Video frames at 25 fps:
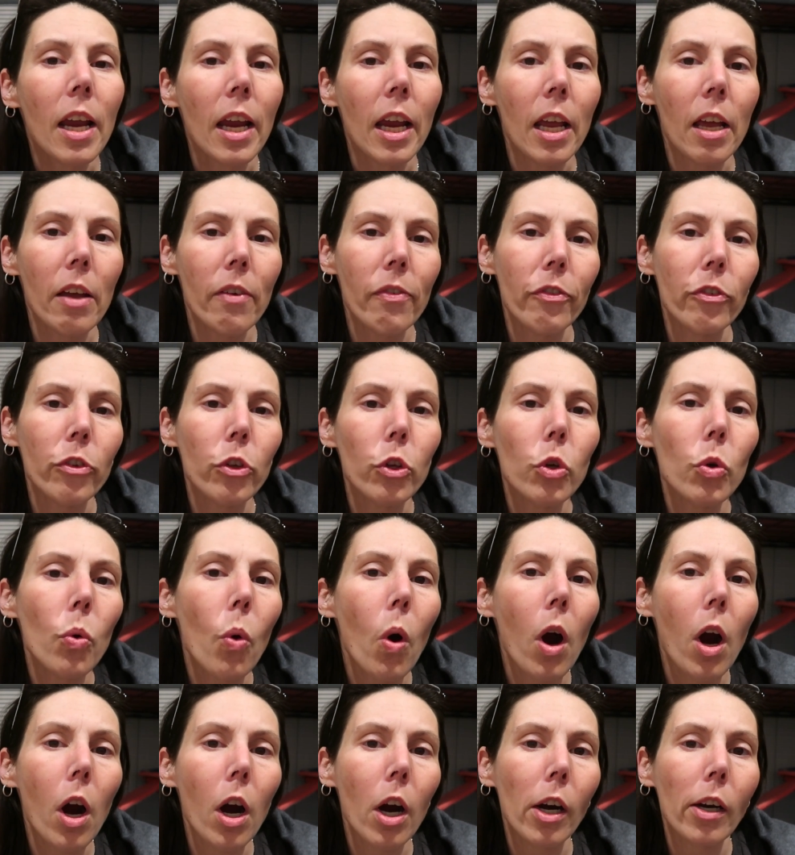if you
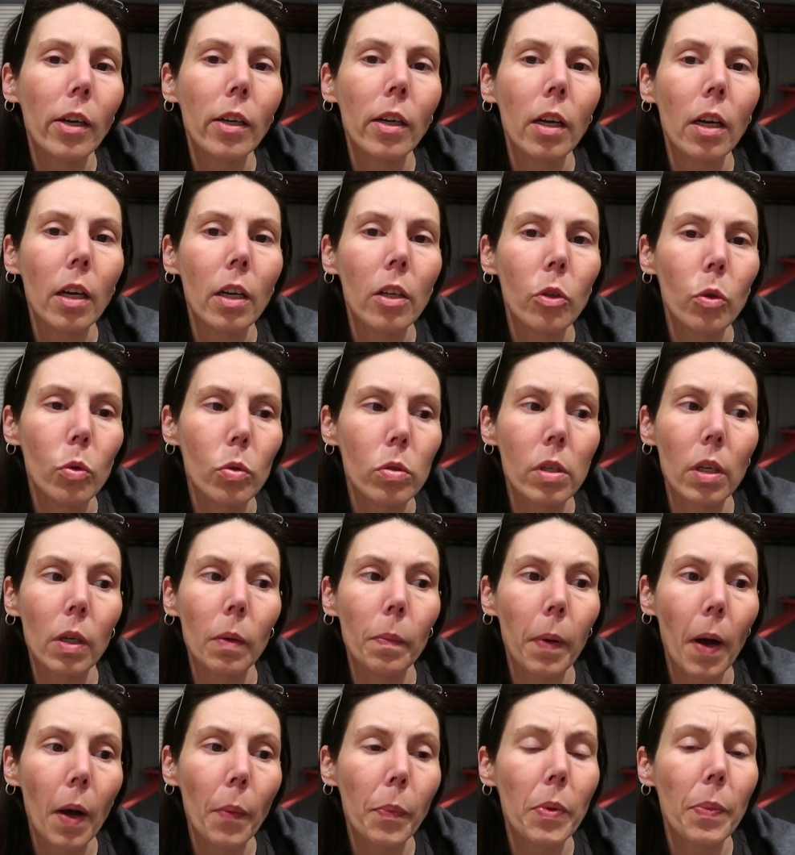are
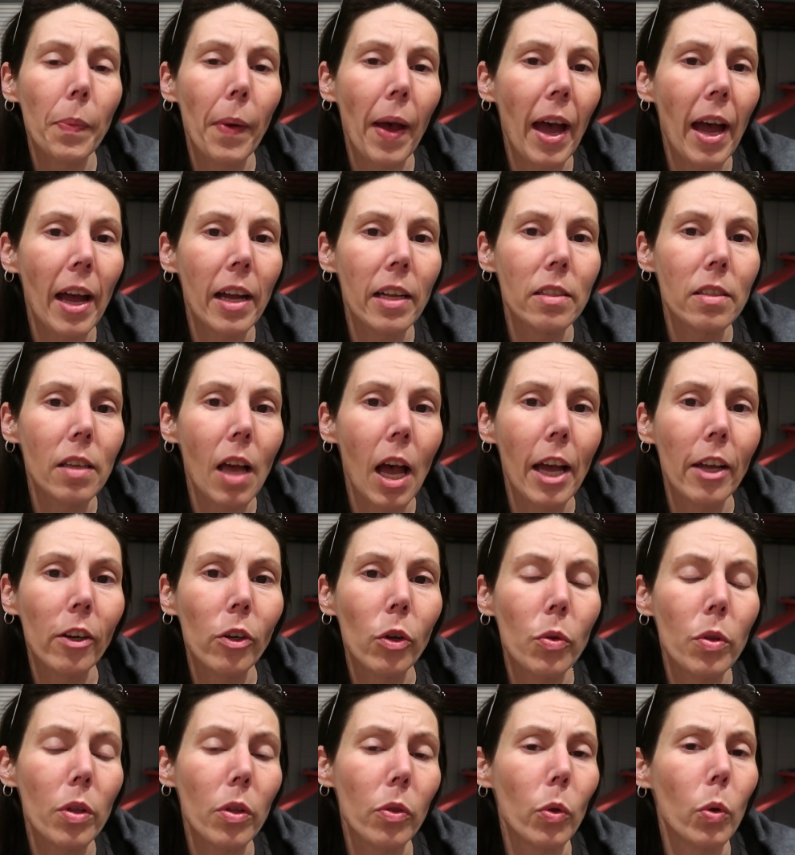using puppy pads, I
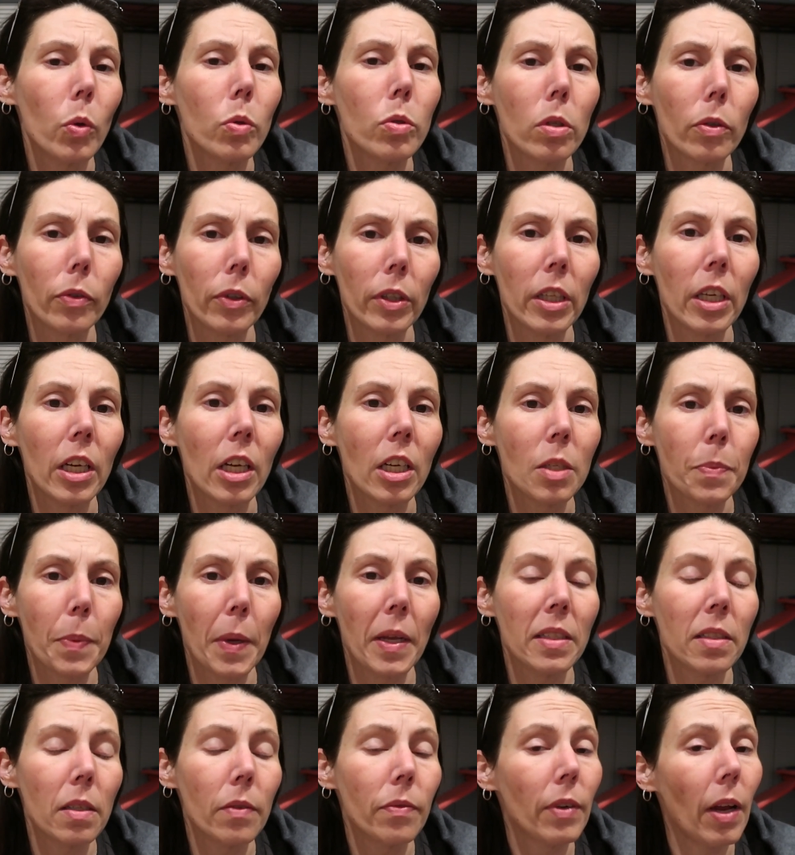know that those are really
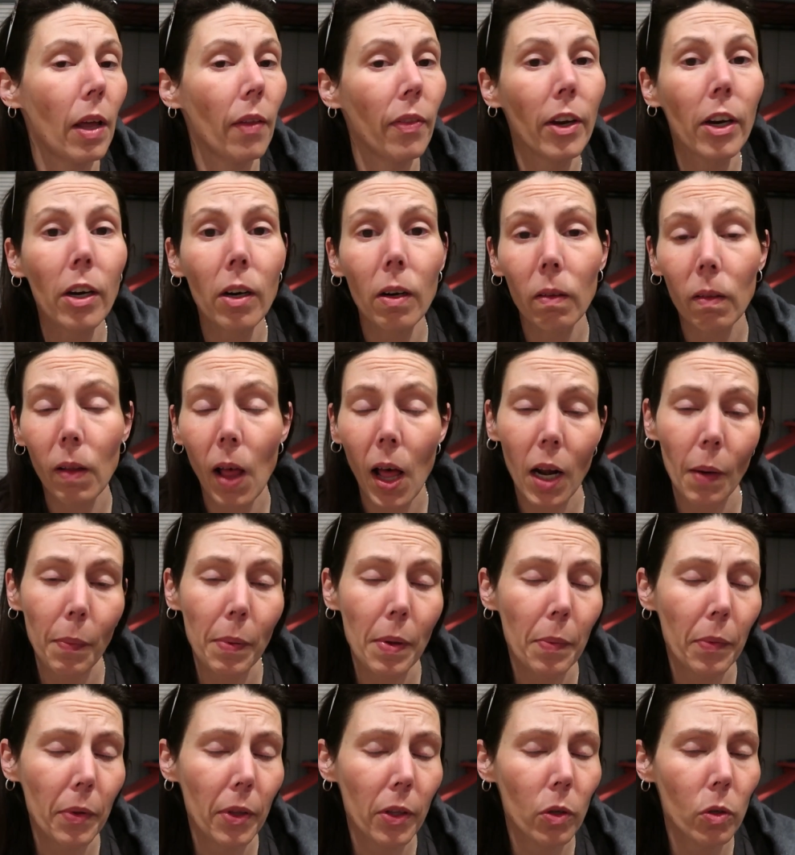expensive. Now, there are a lot of
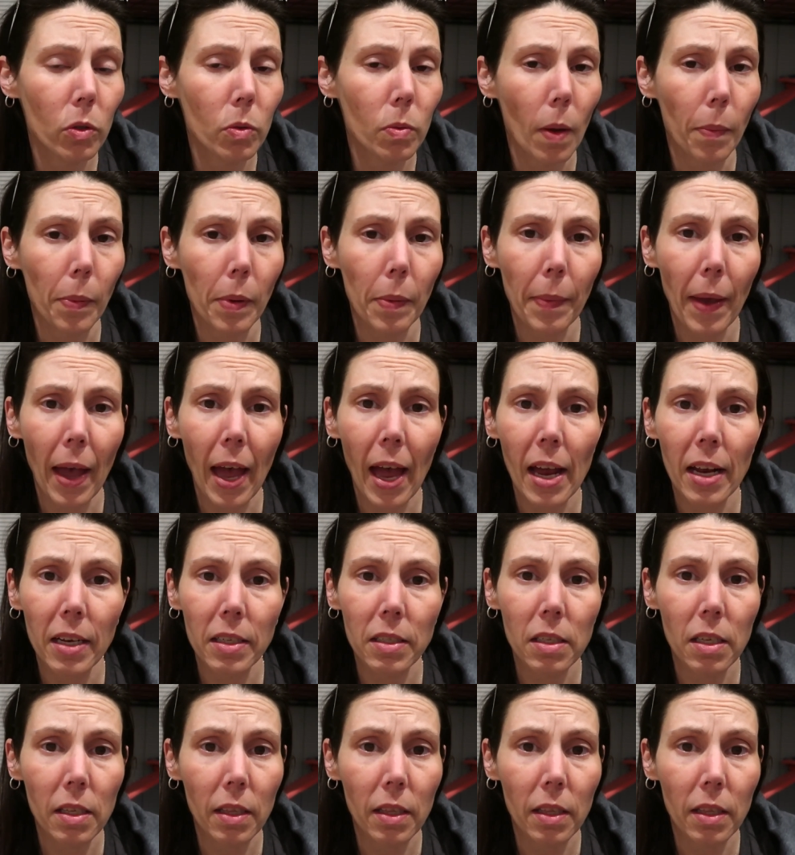people that use puppy pads.